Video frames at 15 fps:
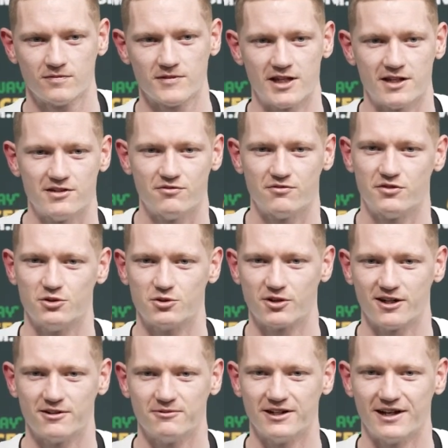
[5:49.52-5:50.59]
Yeah, it didn't feel
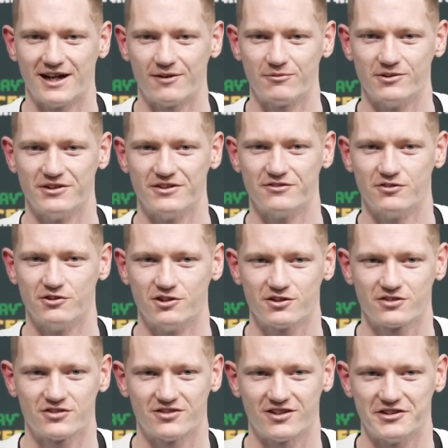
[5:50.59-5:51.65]
great when it happened at
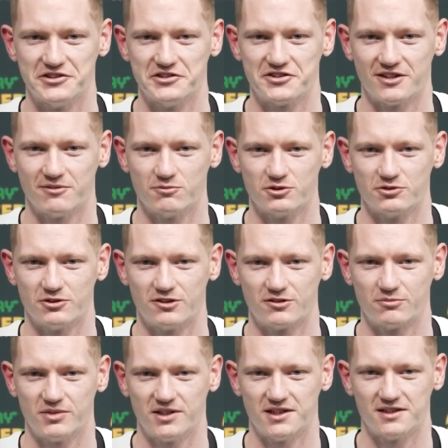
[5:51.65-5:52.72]
first. I knew something was
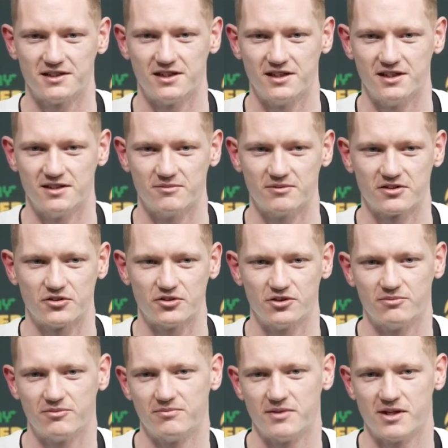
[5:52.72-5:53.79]
wrong, but I
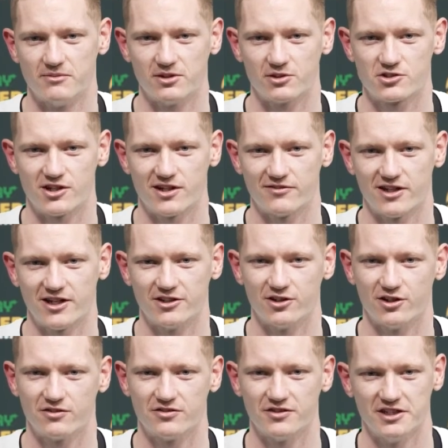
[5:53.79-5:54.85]
thought maybe I'll try and run it
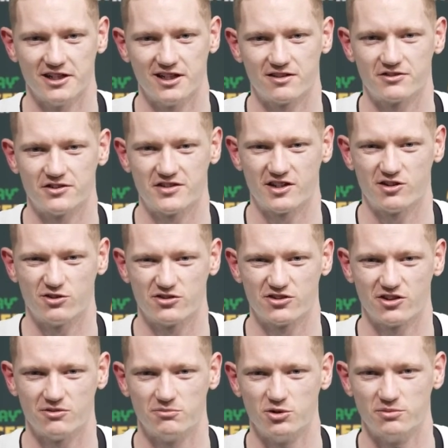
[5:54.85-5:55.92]
off. And then after 10 or
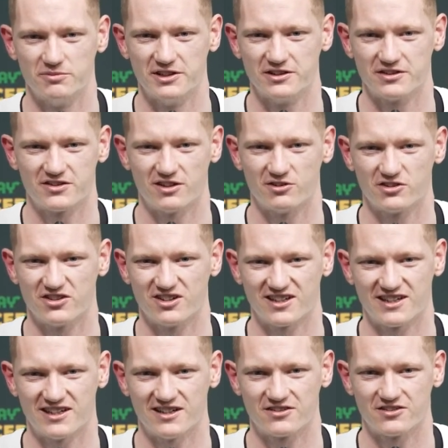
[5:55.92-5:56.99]
so more minutes, I was like,
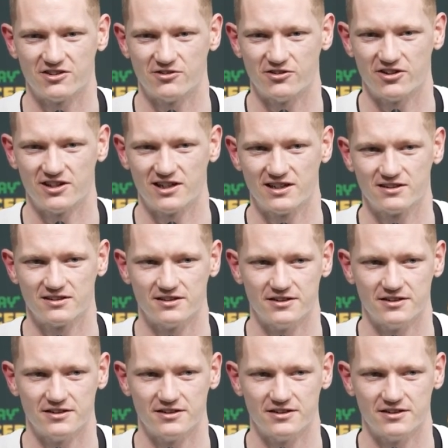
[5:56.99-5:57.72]
yeah, it's not right.